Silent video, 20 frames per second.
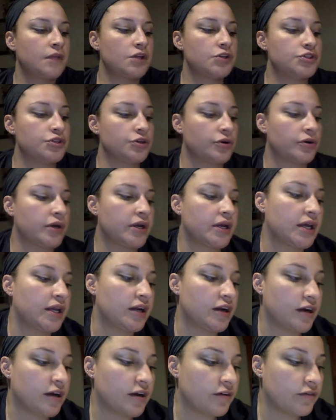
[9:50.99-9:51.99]
during an
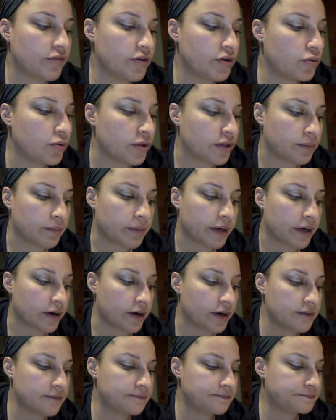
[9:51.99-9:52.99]
interview with a parent.